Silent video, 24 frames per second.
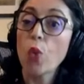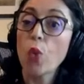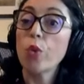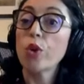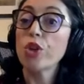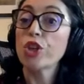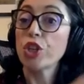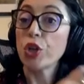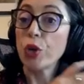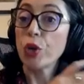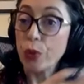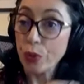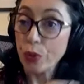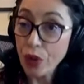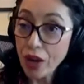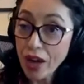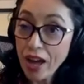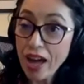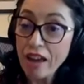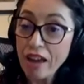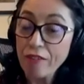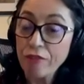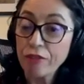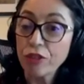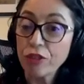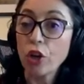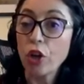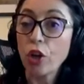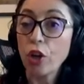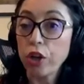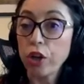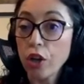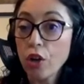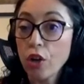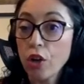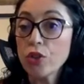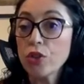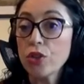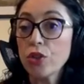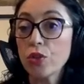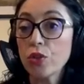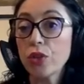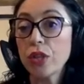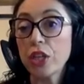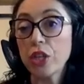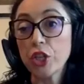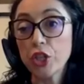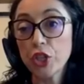which arrived close
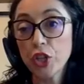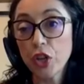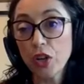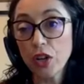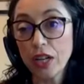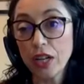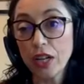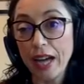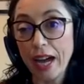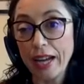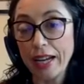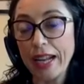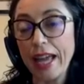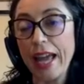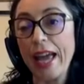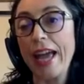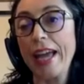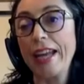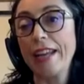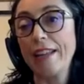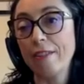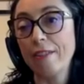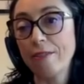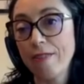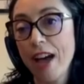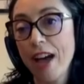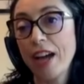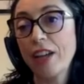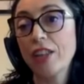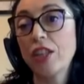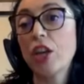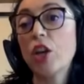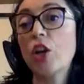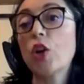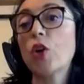to the shoreline and in fact